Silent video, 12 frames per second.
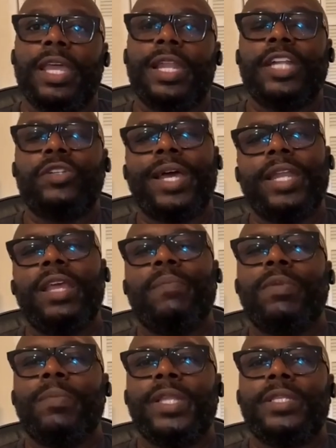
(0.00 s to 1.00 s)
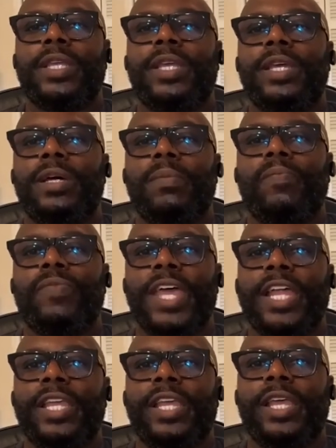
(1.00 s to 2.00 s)
And I try to implement to him
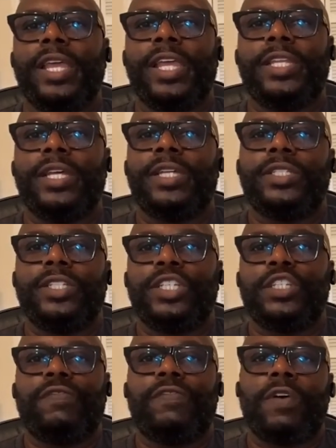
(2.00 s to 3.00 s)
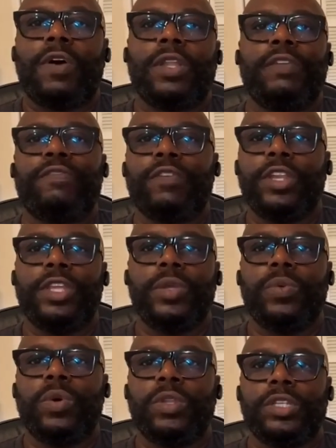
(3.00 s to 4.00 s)
that it doesn't just fall in front of
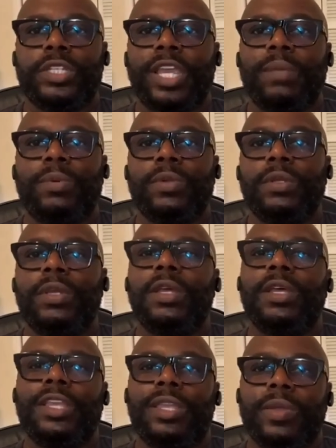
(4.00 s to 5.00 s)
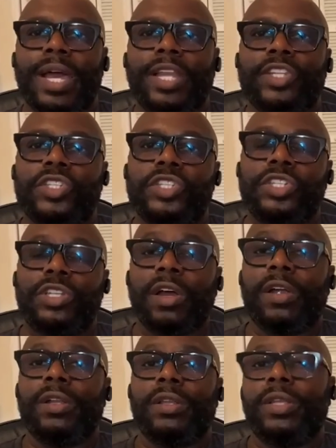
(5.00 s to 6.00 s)
you on the table. You got to
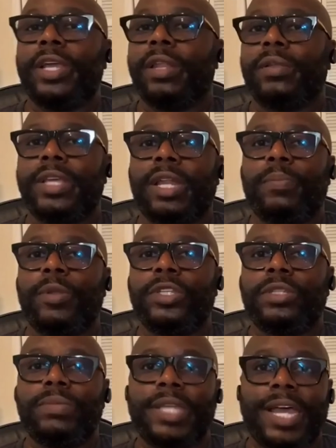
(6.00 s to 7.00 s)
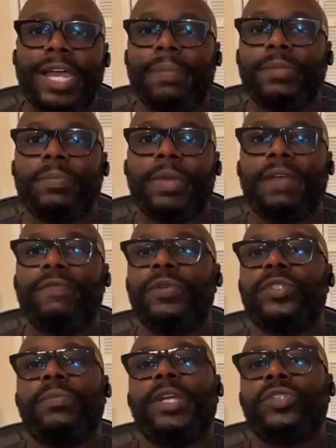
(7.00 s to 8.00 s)
start. You got to got to put in some time, some
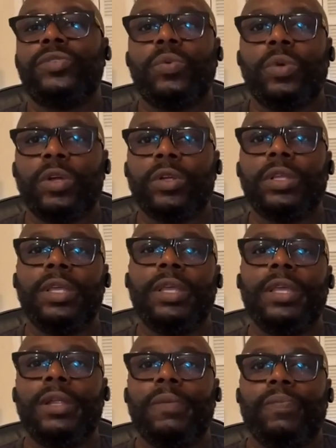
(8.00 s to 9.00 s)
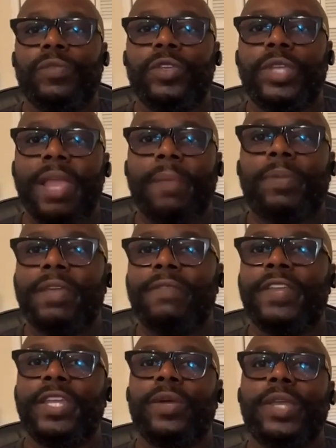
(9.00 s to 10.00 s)
effort, some extra work. You can't
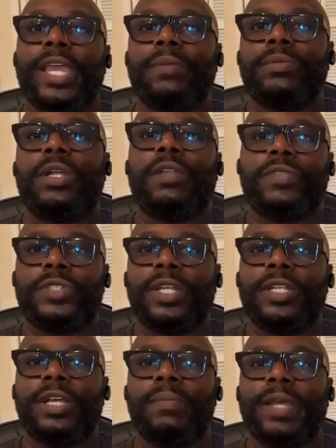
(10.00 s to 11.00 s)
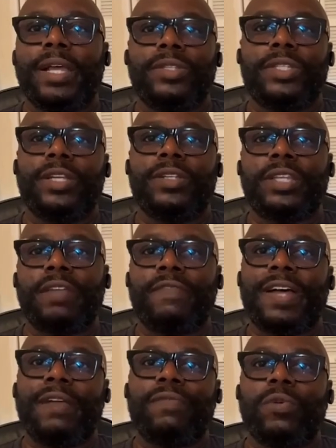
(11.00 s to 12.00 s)
play video games and all of a sudden come downstairs
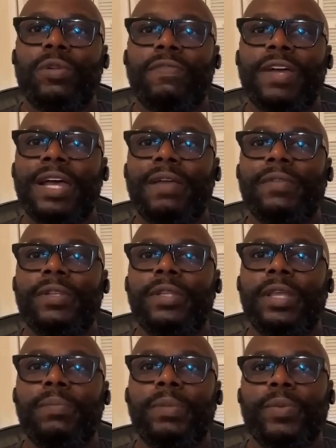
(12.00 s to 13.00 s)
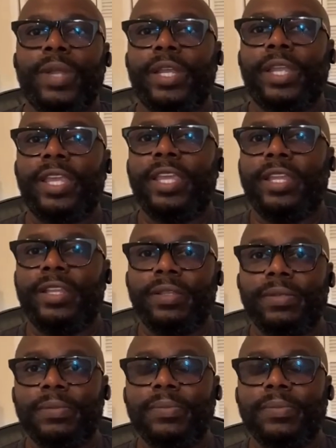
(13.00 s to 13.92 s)
at 5:45 and, and be ready to eat.